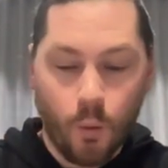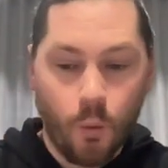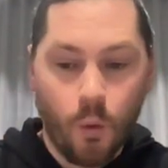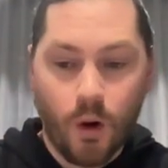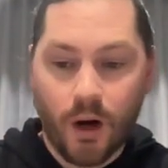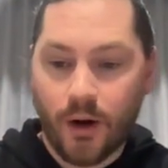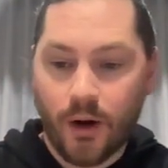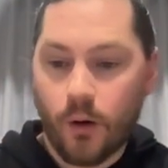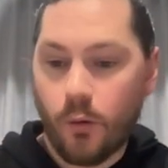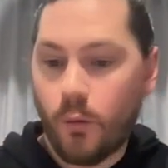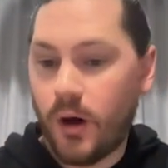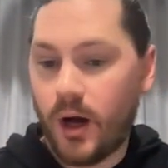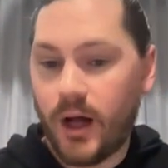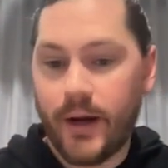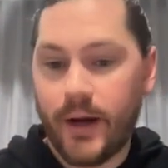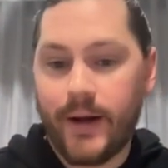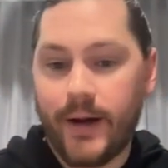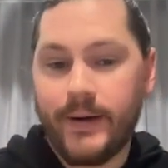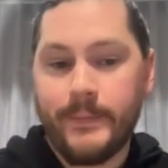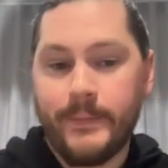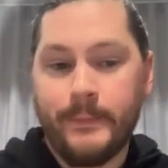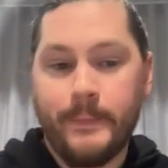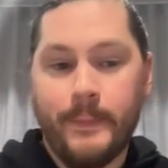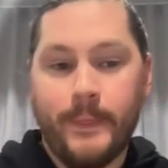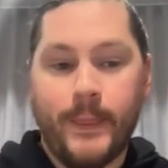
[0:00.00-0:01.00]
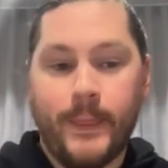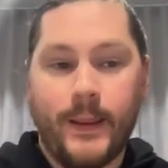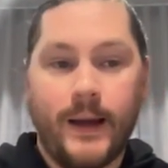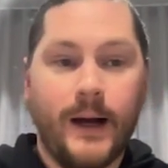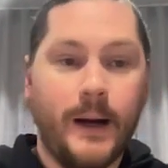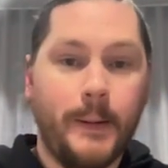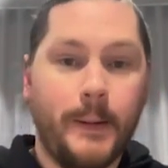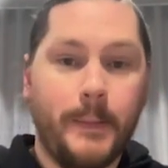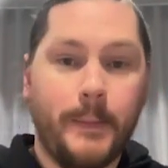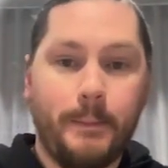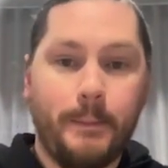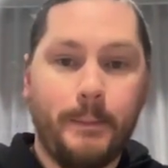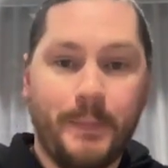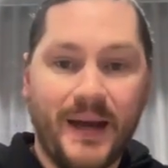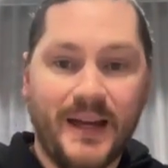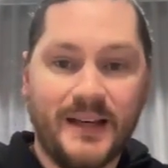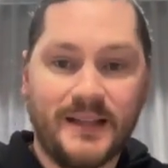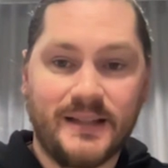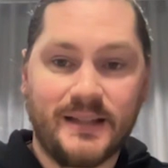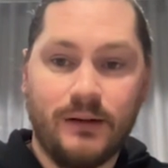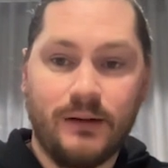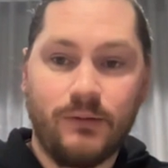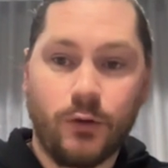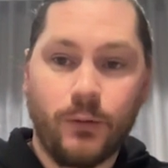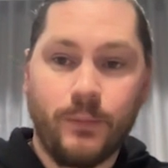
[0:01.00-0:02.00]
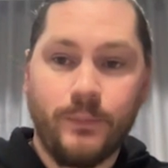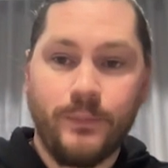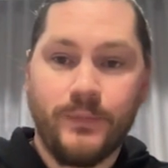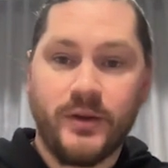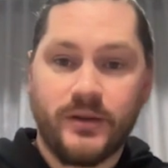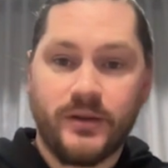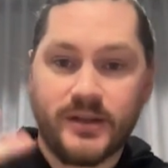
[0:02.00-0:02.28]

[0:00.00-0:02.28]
101 base level.